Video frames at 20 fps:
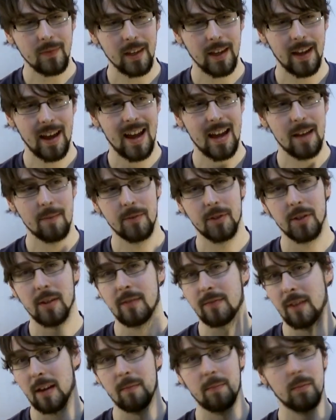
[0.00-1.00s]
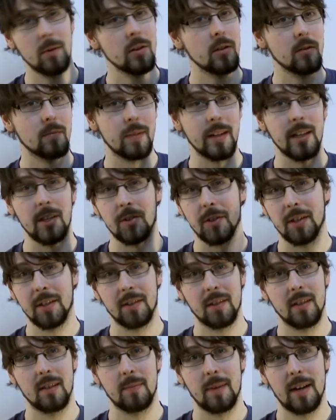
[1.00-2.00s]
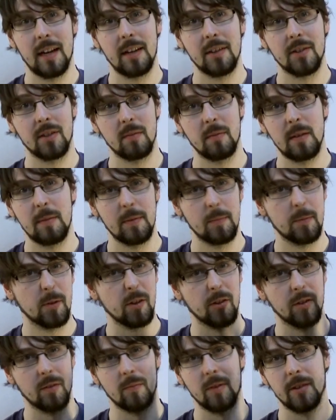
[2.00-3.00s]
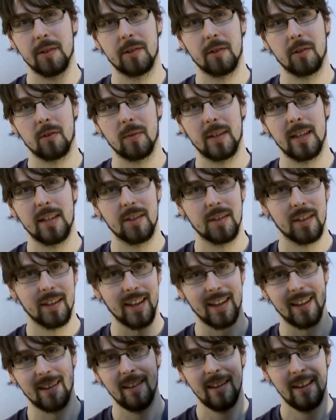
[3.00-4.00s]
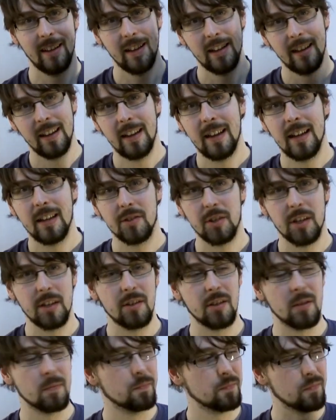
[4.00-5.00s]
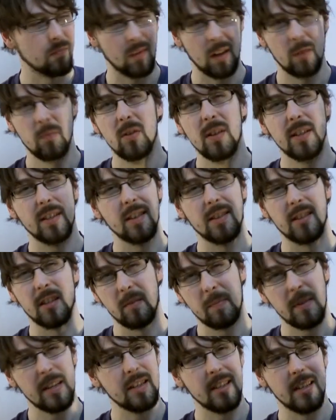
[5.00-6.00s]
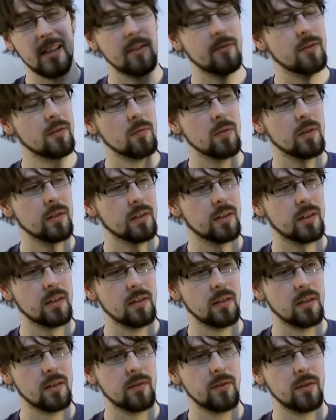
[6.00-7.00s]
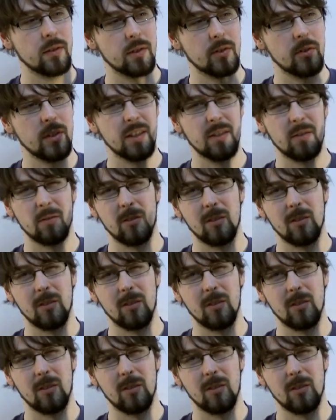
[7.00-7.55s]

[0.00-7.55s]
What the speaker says: So I've boiled bass strings in the past, maybe boiled them once or twice and then change them. And what it does is basically if your strings are